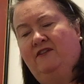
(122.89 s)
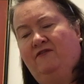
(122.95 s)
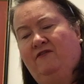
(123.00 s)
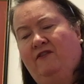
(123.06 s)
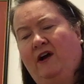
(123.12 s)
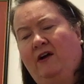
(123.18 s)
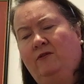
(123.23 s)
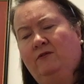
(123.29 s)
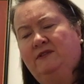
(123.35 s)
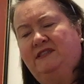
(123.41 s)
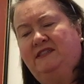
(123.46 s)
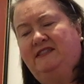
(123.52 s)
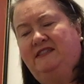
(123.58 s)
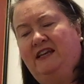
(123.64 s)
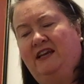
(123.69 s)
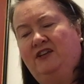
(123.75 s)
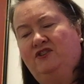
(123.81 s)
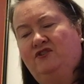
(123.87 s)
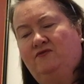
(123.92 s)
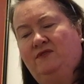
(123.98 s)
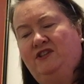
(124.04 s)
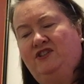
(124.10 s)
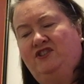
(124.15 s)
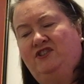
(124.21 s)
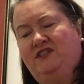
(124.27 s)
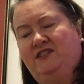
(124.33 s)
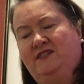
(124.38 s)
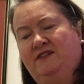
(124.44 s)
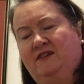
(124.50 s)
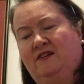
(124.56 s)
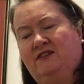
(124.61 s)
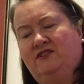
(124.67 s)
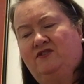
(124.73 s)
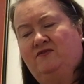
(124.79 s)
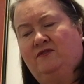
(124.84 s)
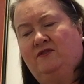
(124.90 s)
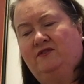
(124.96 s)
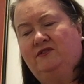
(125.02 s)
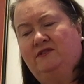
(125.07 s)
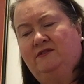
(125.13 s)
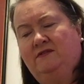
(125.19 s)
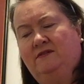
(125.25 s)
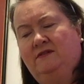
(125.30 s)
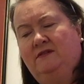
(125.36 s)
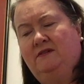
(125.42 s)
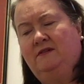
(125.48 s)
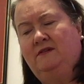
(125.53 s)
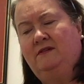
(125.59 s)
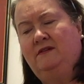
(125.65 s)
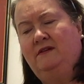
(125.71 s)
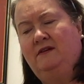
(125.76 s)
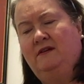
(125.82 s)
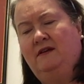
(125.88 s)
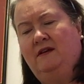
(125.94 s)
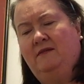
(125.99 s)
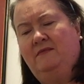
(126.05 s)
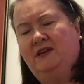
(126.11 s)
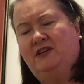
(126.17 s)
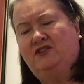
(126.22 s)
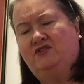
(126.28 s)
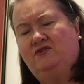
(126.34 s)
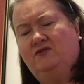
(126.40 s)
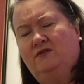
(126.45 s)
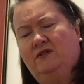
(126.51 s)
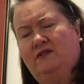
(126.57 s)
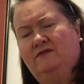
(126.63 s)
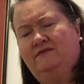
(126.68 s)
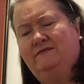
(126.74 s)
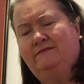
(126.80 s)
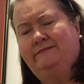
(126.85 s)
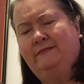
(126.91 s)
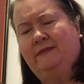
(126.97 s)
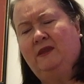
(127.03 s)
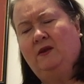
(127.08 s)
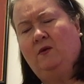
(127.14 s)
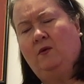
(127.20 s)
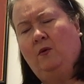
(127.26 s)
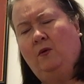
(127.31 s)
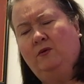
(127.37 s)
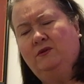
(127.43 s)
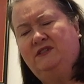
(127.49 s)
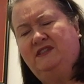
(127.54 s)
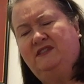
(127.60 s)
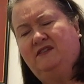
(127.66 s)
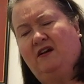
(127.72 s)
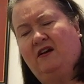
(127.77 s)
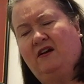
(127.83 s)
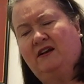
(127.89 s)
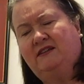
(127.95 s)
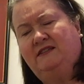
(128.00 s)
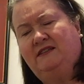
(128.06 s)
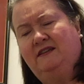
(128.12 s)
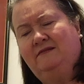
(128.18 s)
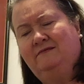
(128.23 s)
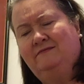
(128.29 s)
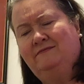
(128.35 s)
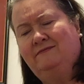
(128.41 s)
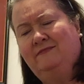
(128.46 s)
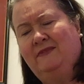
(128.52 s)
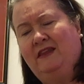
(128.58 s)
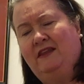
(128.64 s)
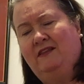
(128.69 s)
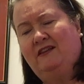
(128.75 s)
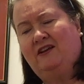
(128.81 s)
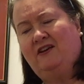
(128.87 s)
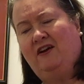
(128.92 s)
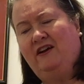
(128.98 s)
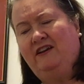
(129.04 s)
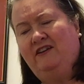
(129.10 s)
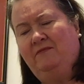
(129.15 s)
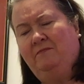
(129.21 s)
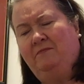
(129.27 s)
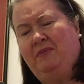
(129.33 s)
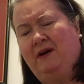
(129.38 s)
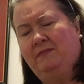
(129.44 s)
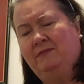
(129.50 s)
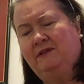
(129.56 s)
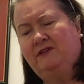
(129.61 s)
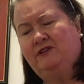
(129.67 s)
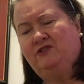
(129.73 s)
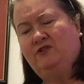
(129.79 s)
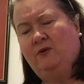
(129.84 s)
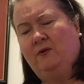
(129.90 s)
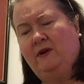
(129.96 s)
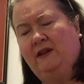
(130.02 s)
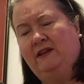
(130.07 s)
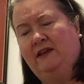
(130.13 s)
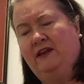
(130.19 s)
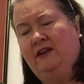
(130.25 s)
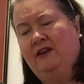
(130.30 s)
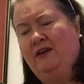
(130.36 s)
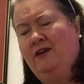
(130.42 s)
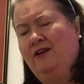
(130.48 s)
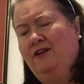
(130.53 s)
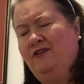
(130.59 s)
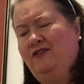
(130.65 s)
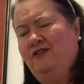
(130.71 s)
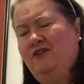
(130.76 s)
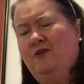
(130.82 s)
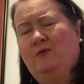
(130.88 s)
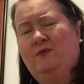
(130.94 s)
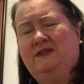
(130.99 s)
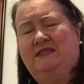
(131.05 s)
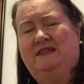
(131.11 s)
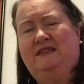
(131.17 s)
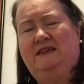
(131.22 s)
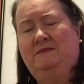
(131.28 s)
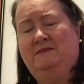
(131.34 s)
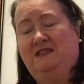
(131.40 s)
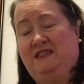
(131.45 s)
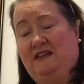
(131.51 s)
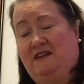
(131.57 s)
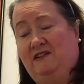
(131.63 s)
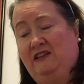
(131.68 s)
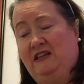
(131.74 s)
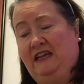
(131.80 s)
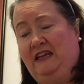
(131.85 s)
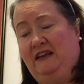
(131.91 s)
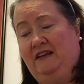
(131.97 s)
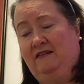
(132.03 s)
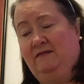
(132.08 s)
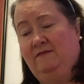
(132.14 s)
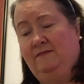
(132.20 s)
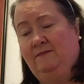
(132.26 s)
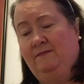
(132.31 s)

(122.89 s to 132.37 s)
a foul stench reached his nostrils, a mixture of old socks and the kind of public toilet no one seems to clean.